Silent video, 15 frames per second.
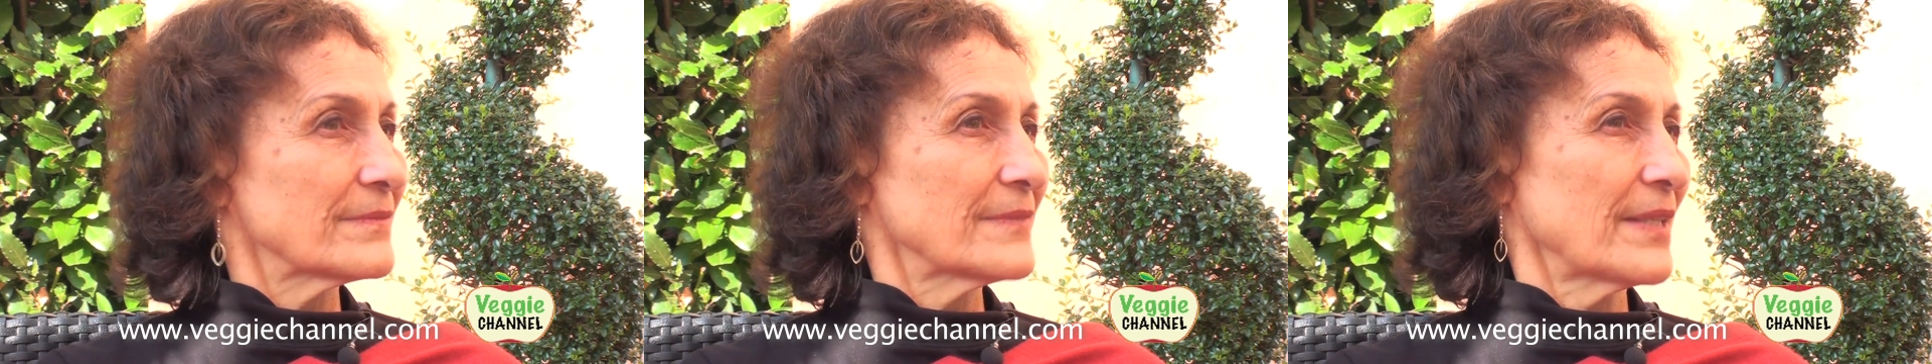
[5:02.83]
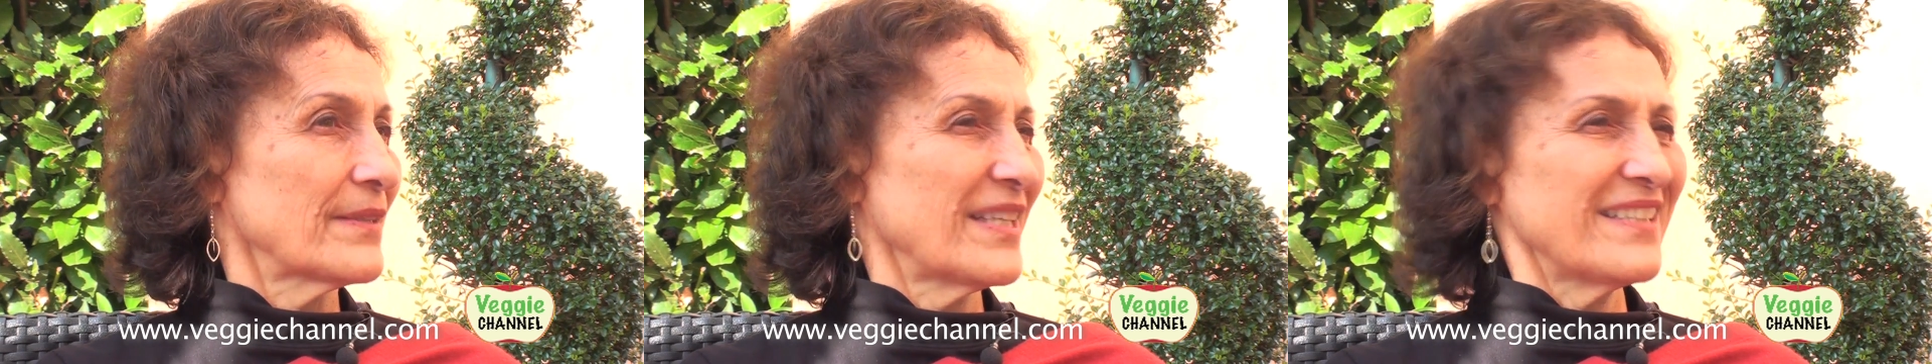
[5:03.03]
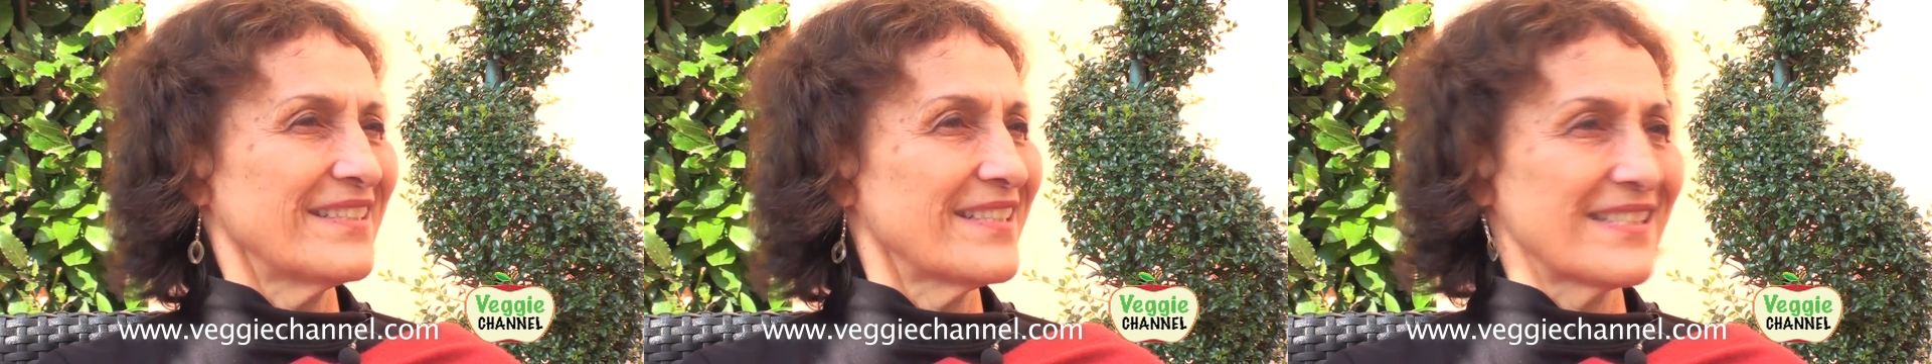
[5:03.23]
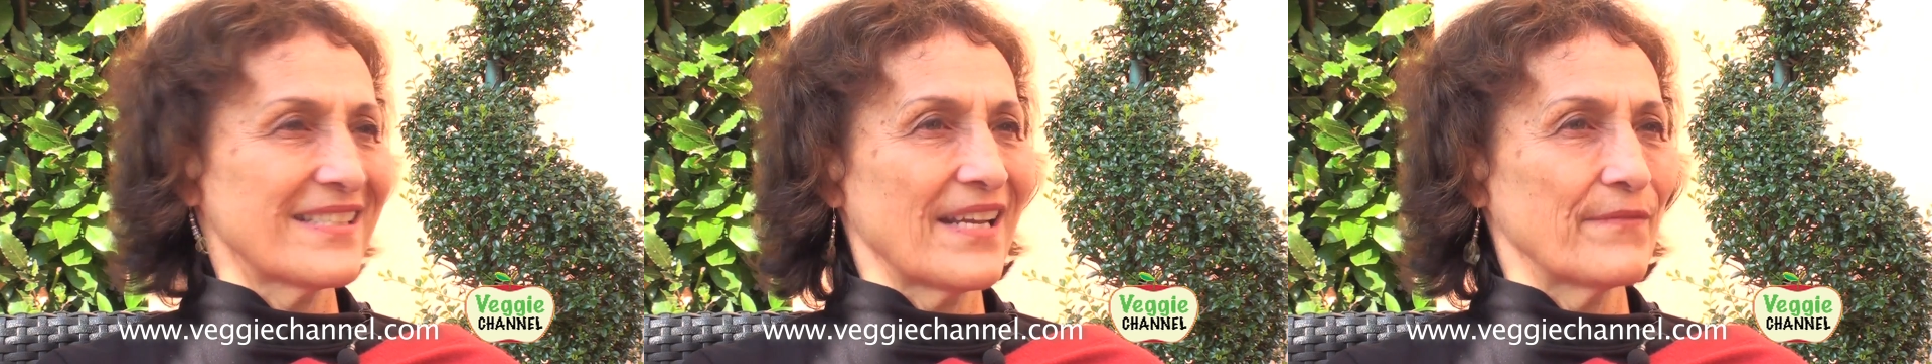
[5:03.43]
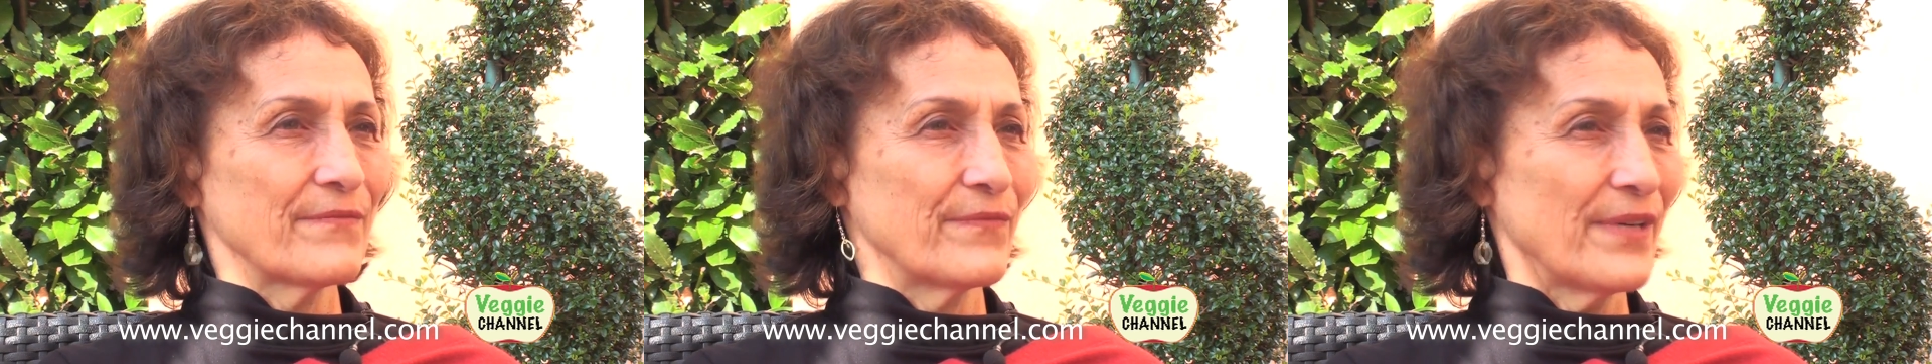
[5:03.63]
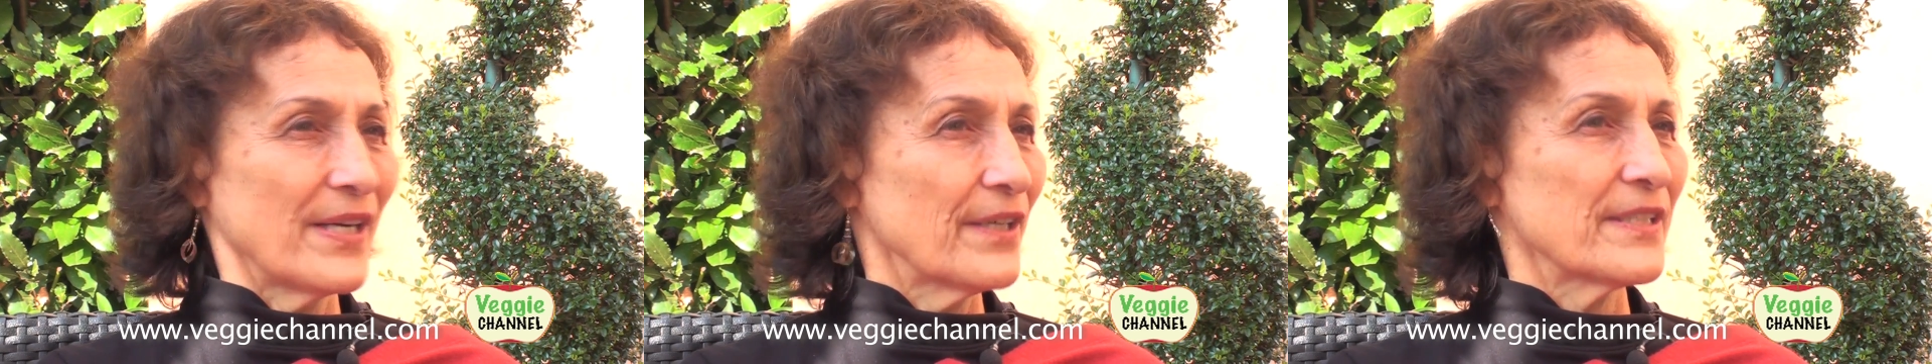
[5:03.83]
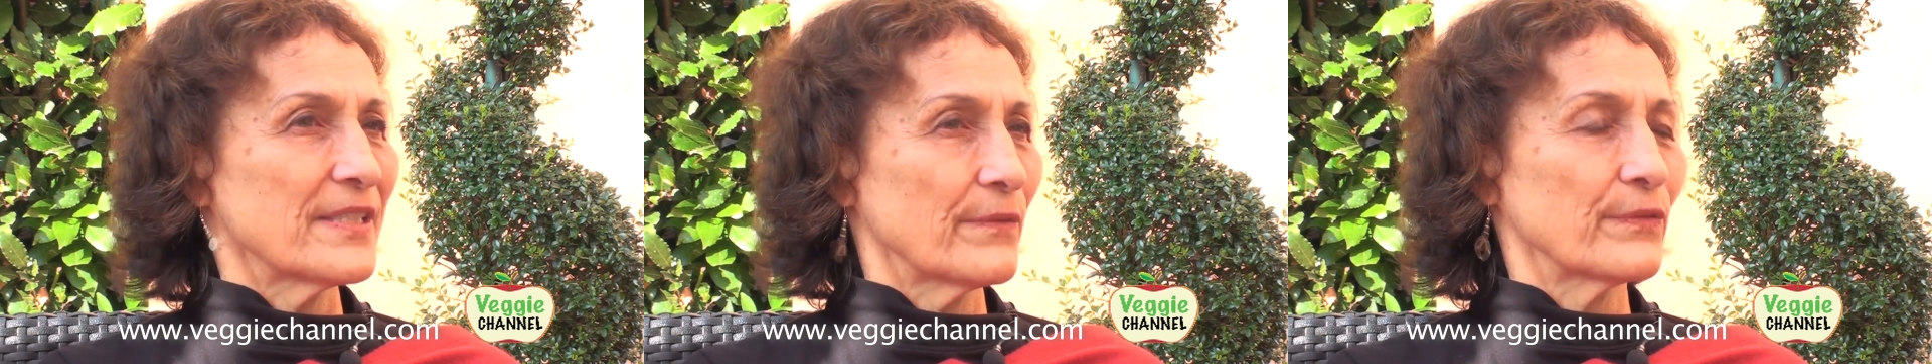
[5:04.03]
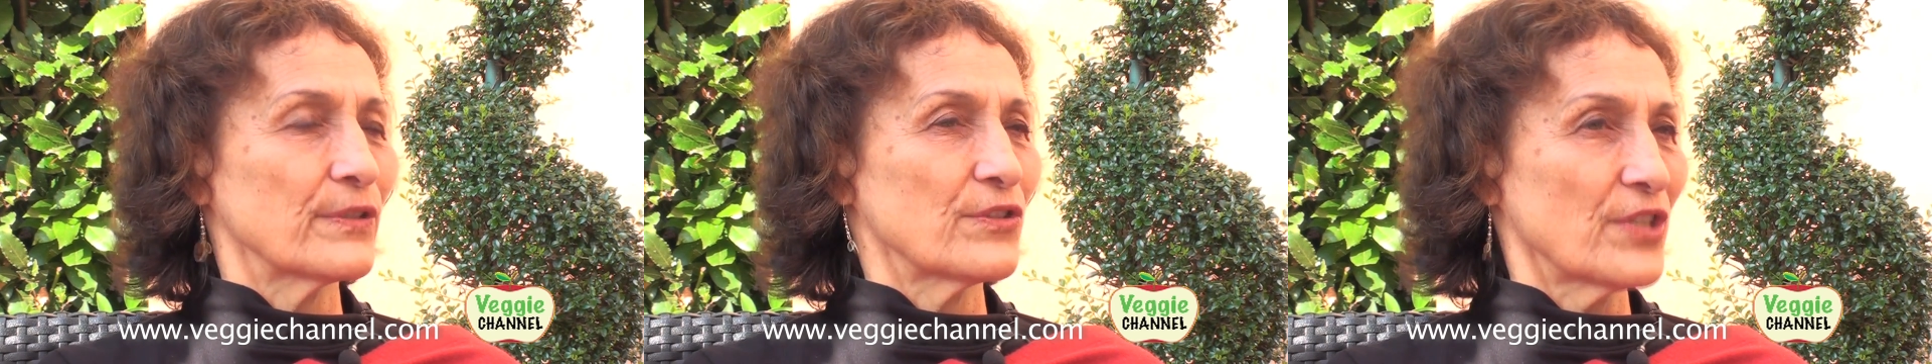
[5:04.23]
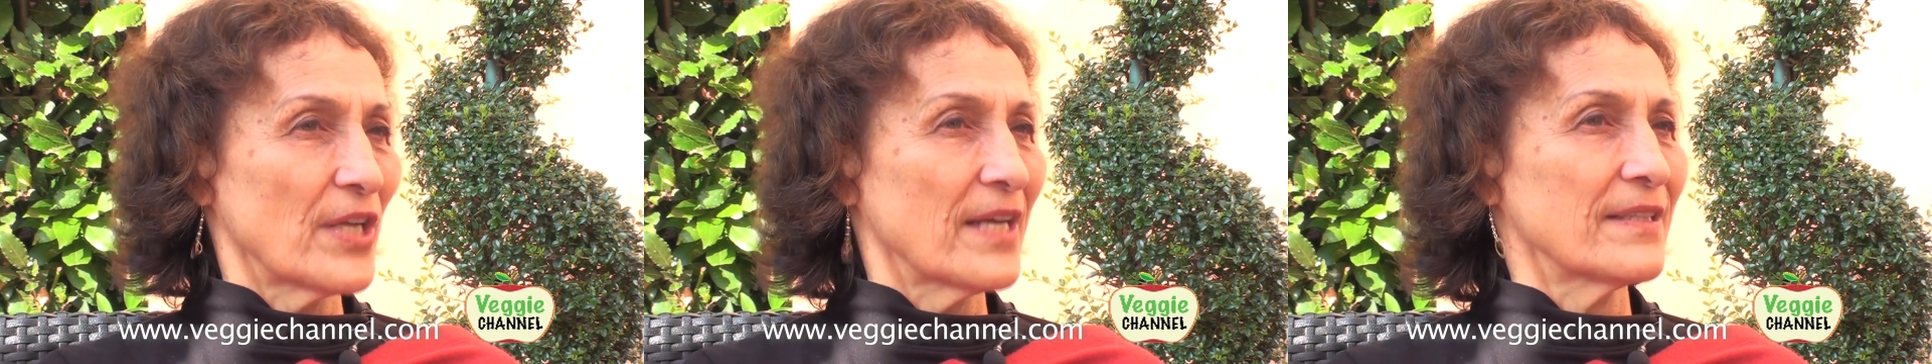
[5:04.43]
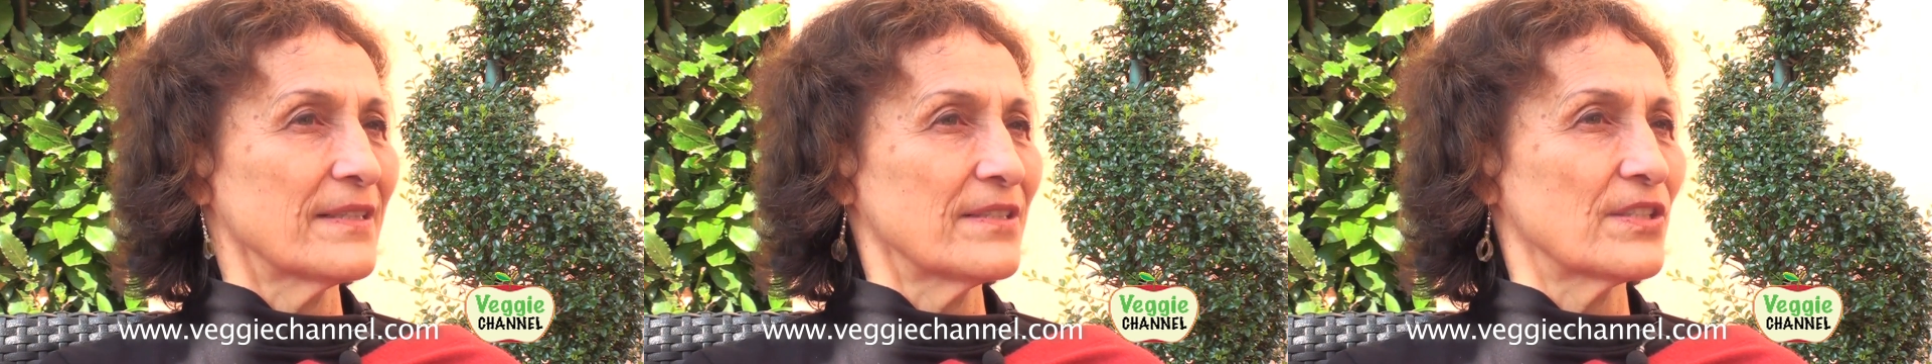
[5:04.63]
they just have very different
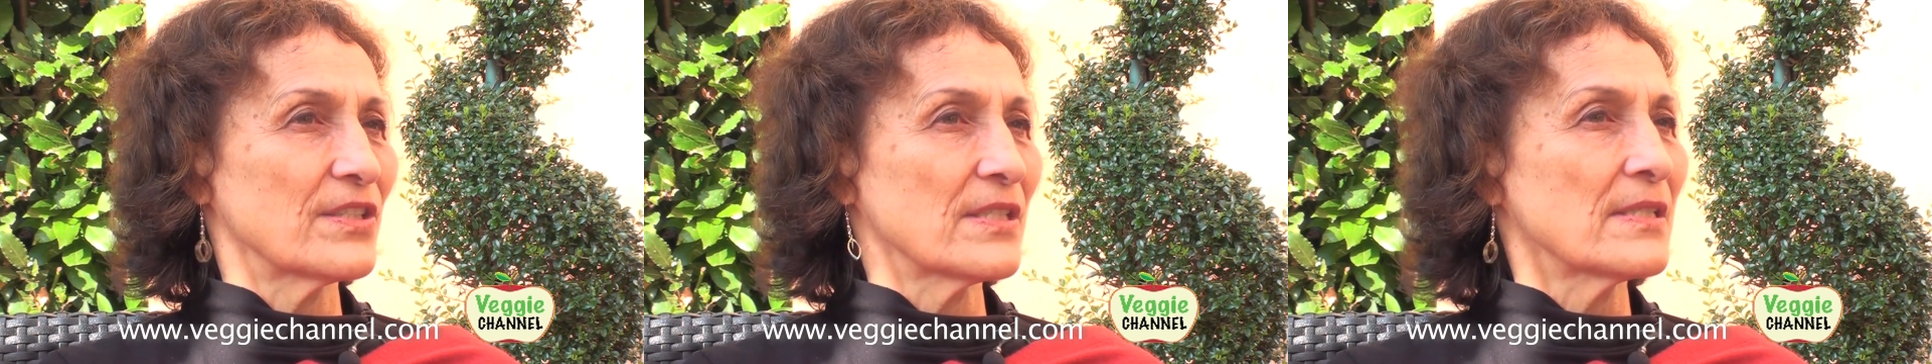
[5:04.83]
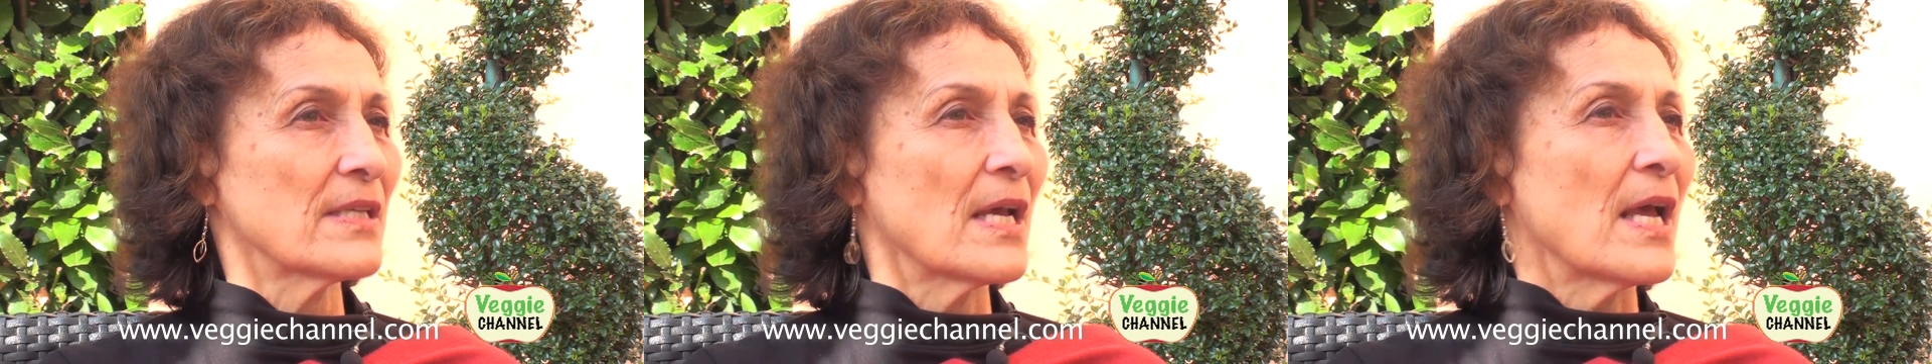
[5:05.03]
challenges.